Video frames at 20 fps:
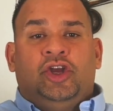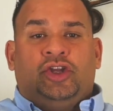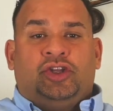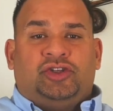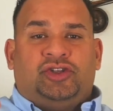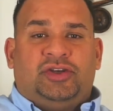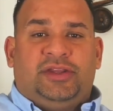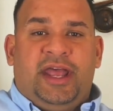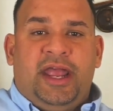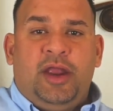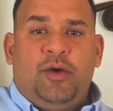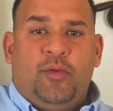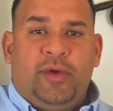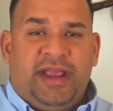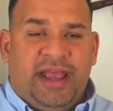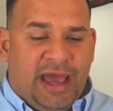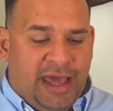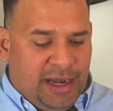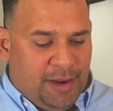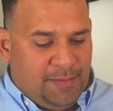Today we're
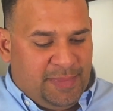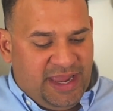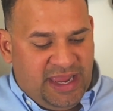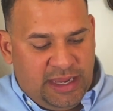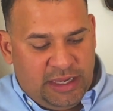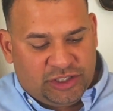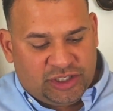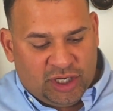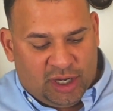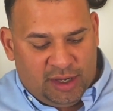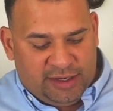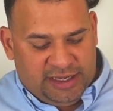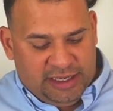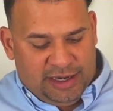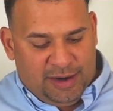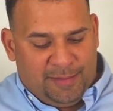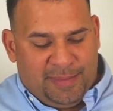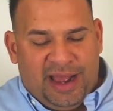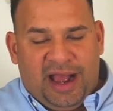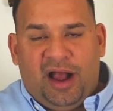gonna be talking
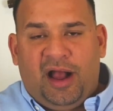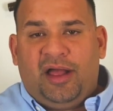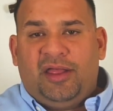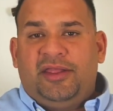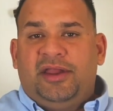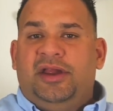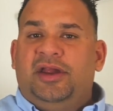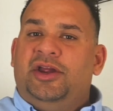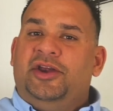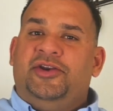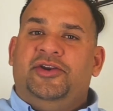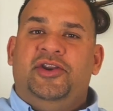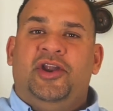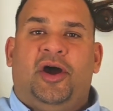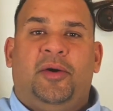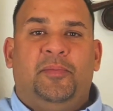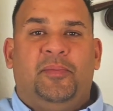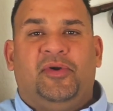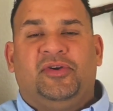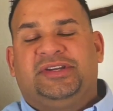about
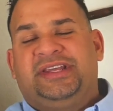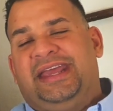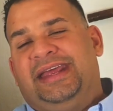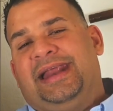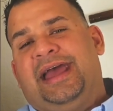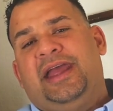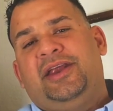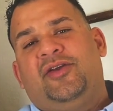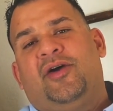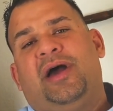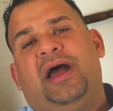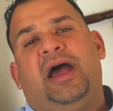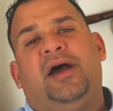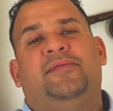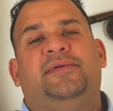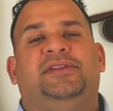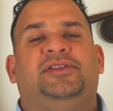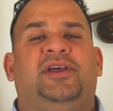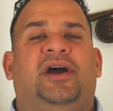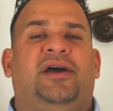numbers, and I know I
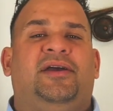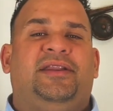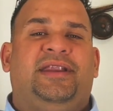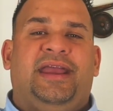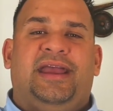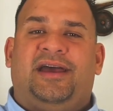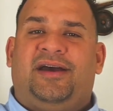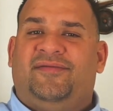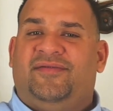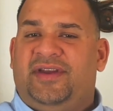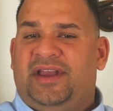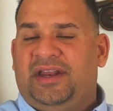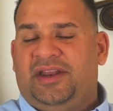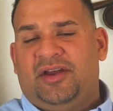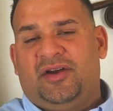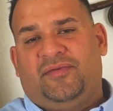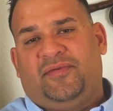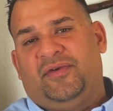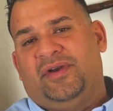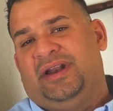haven't done a
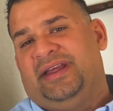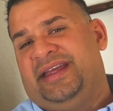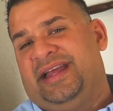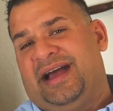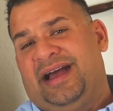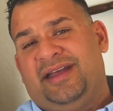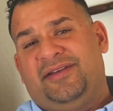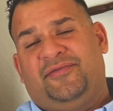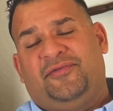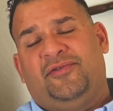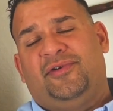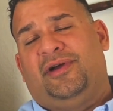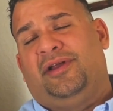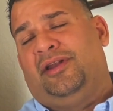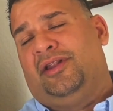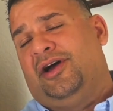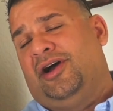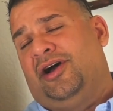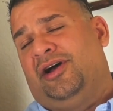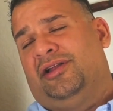video for Lehigh for a
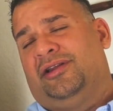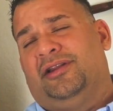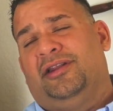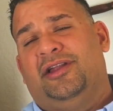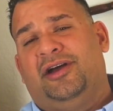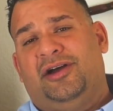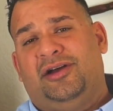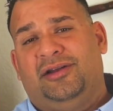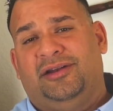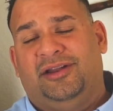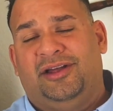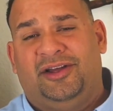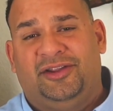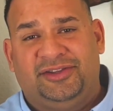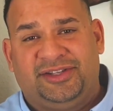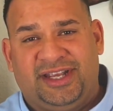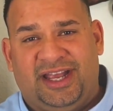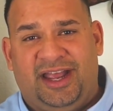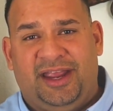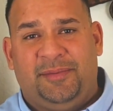long
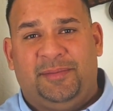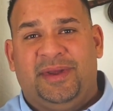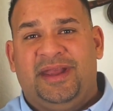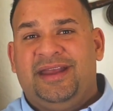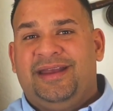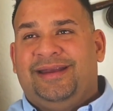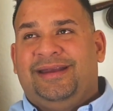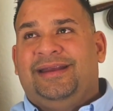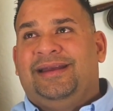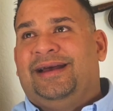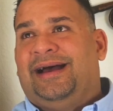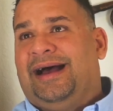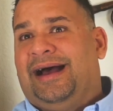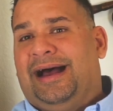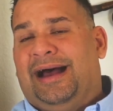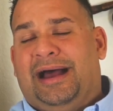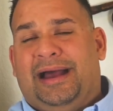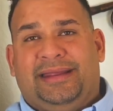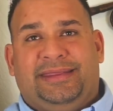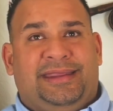time.
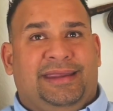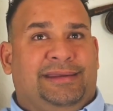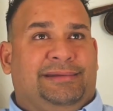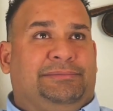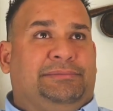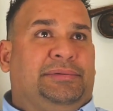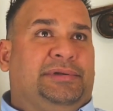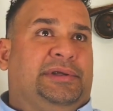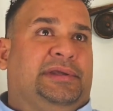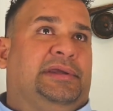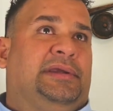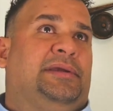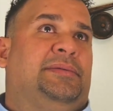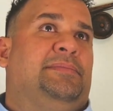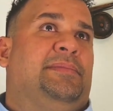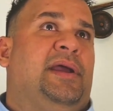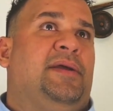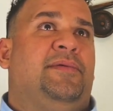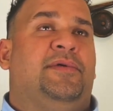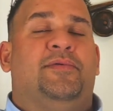I think
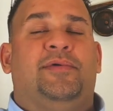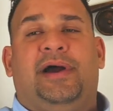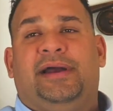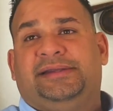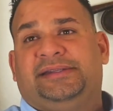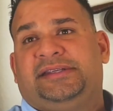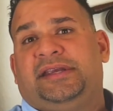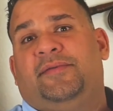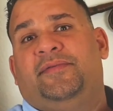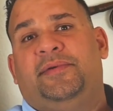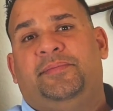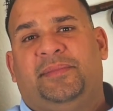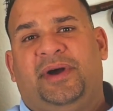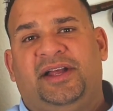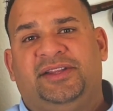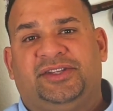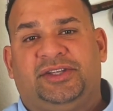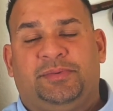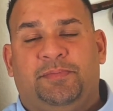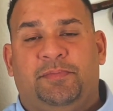maybe 7
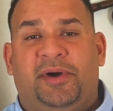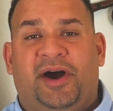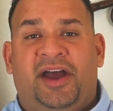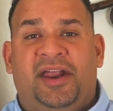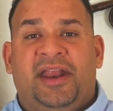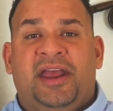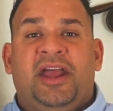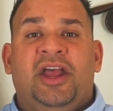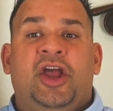months, but